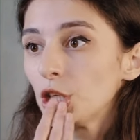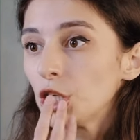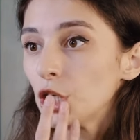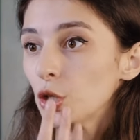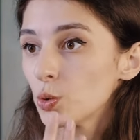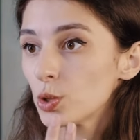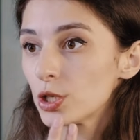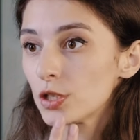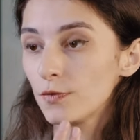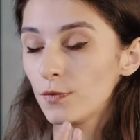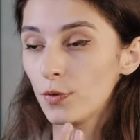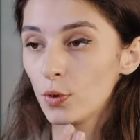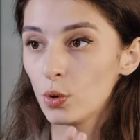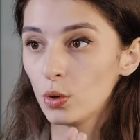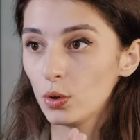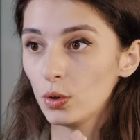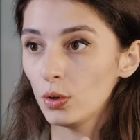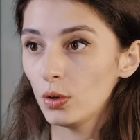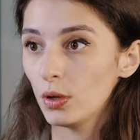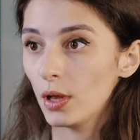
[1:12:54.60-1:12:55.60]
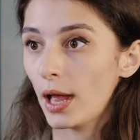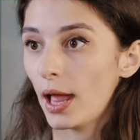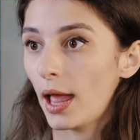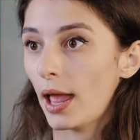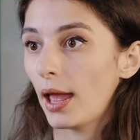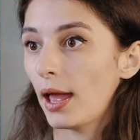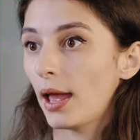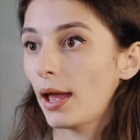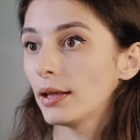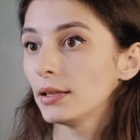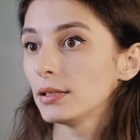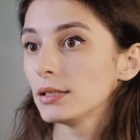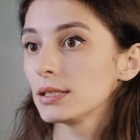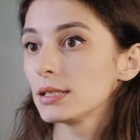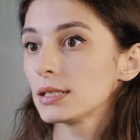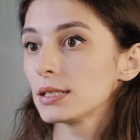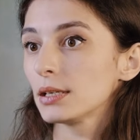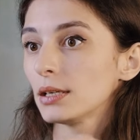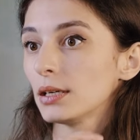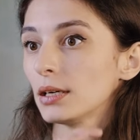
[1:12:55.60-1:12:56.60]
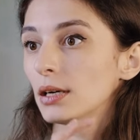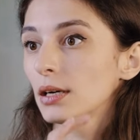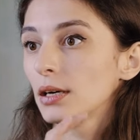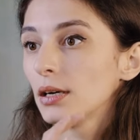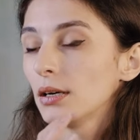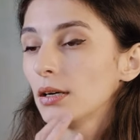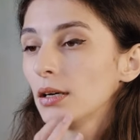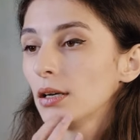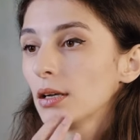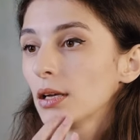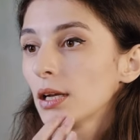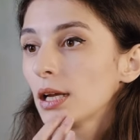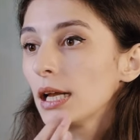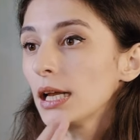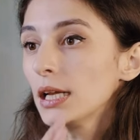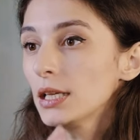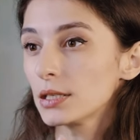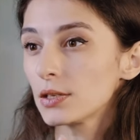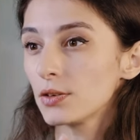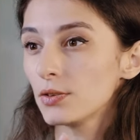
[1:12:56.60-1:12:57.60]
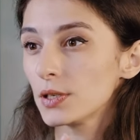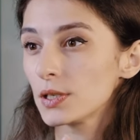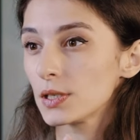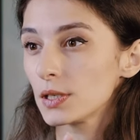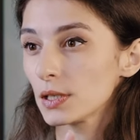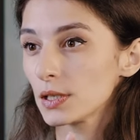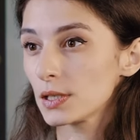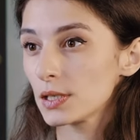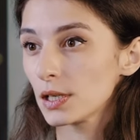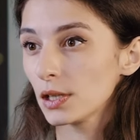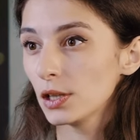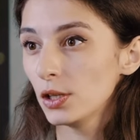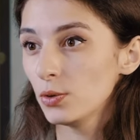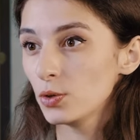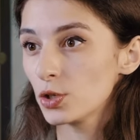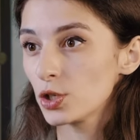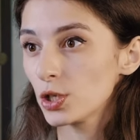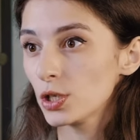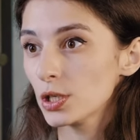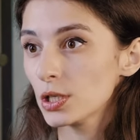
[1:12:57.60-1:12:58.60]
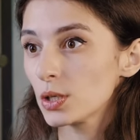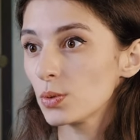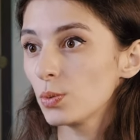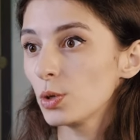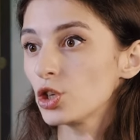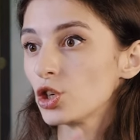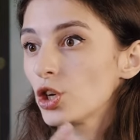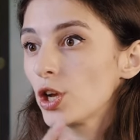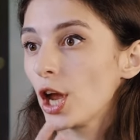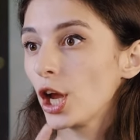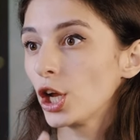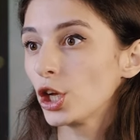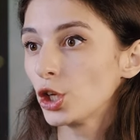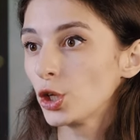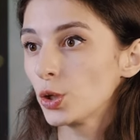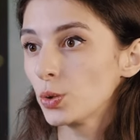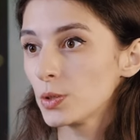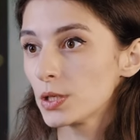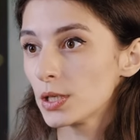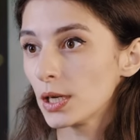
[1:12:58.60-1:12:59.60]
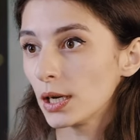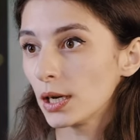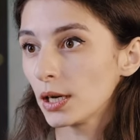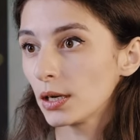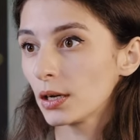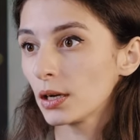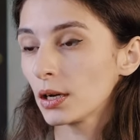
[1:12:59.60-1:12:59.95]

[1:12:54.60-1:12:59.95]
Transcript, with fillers: useful and uh, interesting solutions which you are using